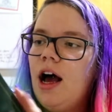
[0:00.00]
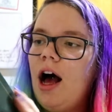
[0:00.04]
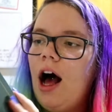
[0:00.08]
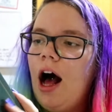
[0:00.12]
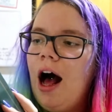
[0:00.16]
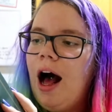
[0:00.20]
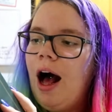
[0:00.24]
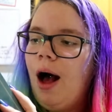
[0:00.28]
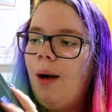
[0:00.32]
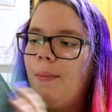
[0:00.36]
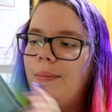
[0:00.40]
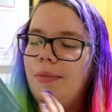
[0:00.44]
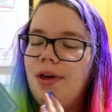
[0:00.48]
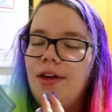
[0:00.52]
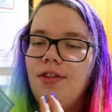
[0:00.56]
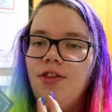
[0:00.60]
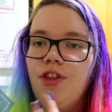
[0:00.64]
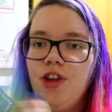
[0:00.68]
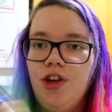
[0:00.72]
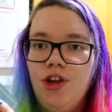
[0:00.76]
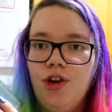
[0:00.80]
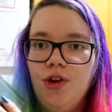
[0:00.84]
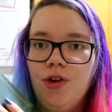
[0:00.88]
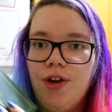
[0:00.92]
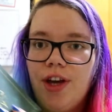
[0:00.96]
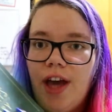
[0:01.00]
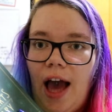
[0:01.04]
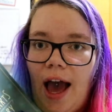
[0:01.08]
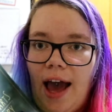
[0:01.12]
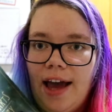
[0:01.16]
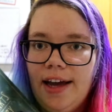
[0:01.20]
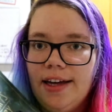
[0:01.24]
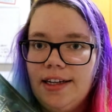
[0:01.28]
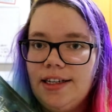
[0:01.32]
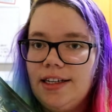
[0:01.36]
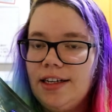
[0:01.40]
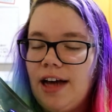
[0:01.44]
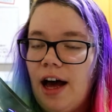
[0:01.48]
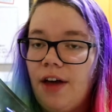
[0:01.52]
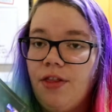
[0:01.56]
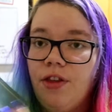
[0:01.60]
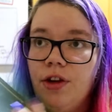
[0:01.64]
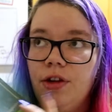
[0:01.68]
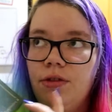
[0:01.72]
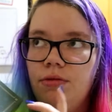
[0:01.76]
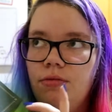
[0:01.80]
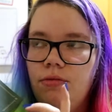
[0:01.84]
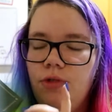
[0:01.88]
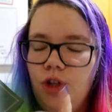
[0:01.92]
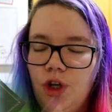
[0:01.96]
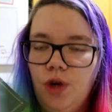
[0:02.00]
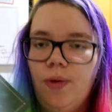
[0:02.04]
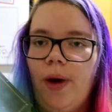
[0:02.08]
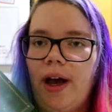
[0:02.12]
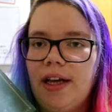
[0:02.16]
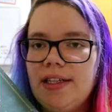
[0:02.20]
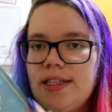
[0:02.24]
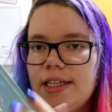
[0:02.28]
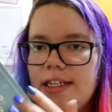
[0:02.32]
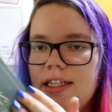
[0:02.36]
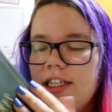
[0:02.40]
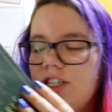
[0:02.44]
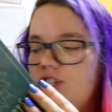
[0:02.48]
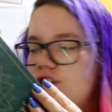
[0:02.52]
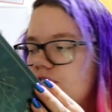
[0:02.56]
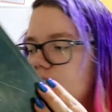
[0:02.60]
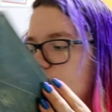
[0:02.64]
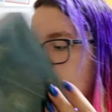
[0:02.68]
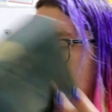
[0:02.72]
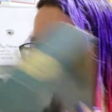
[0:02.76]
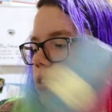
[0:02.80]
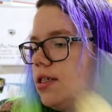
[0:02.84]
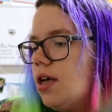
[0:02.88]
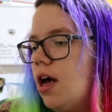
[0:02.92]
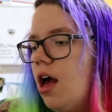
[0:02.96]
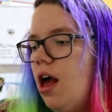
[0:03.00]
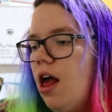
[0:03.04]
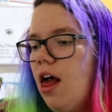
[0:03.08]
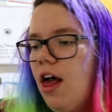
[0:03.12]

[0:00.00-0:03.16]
the US editions.